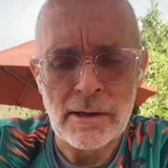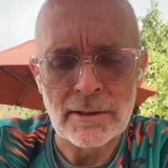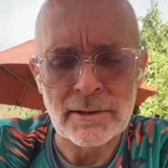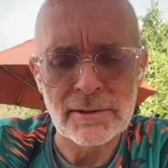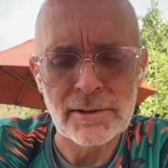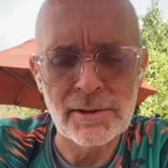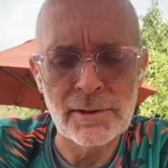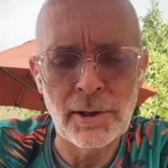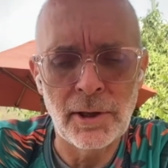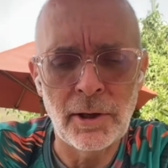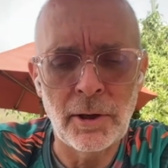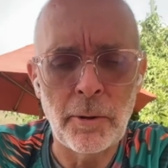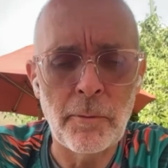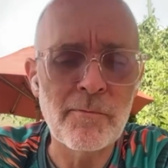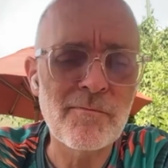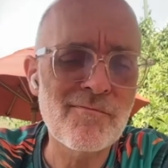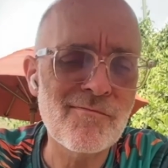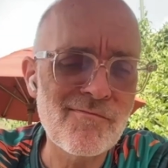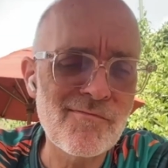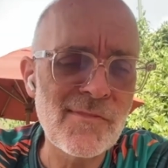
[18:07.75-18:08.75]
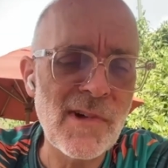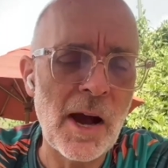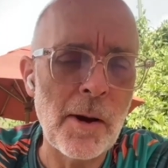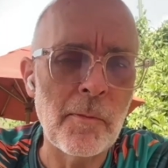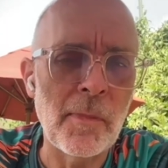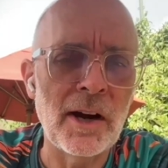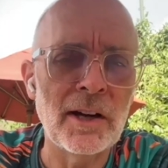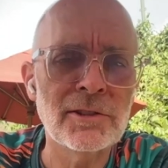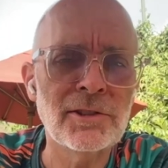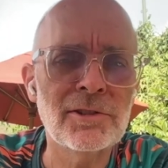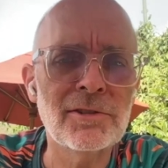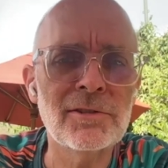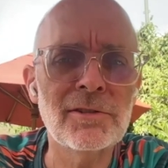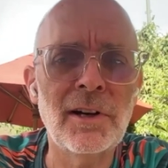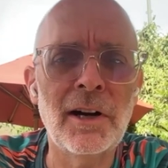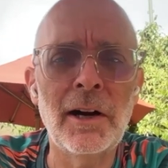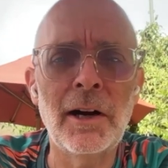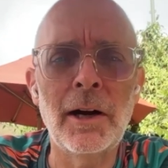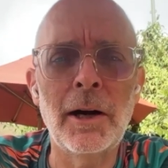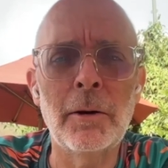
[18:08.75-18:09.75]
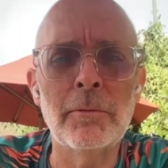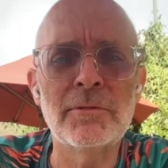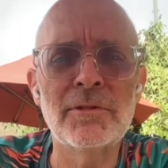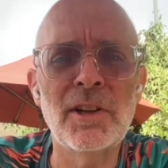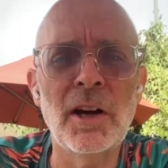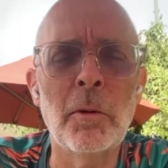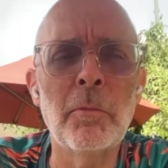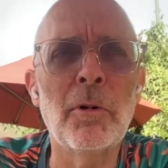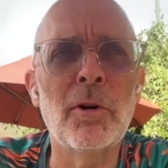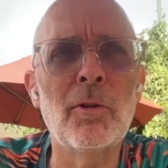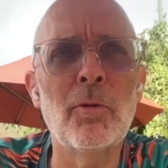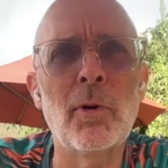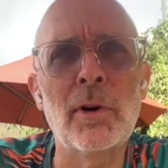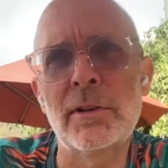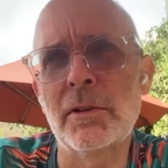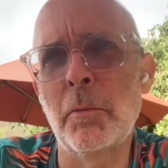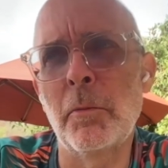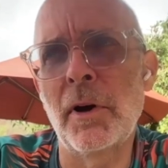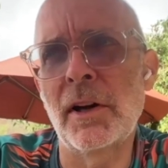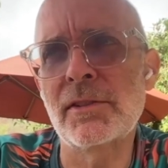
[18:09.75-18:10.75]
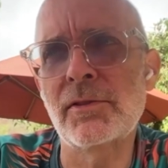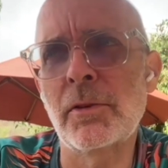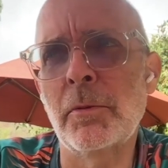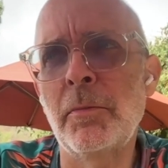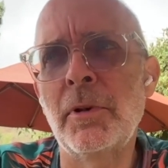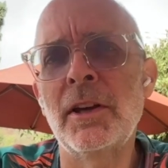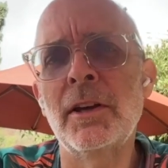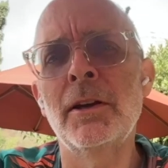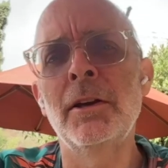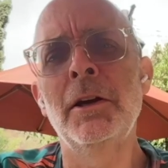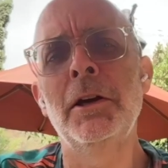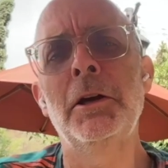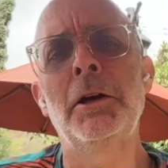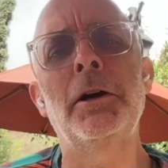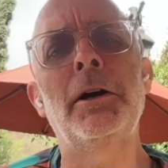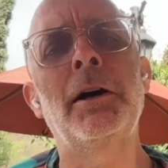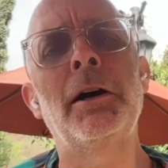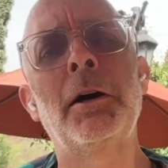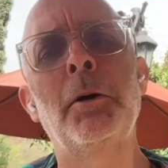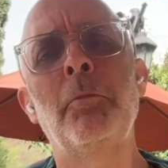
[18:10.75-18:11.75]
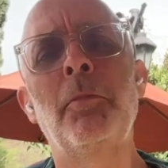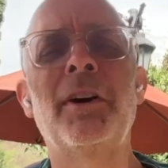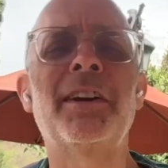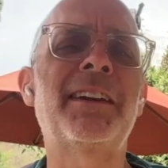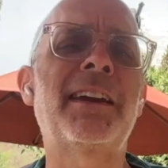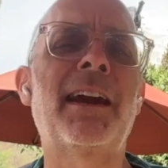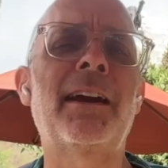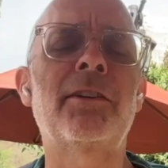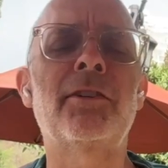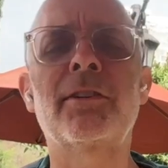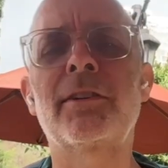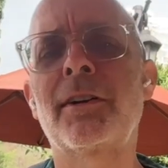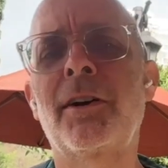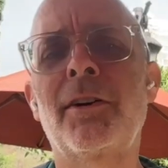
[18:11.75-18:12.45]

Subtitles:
So not much, double what the bus would be. But yeah, you can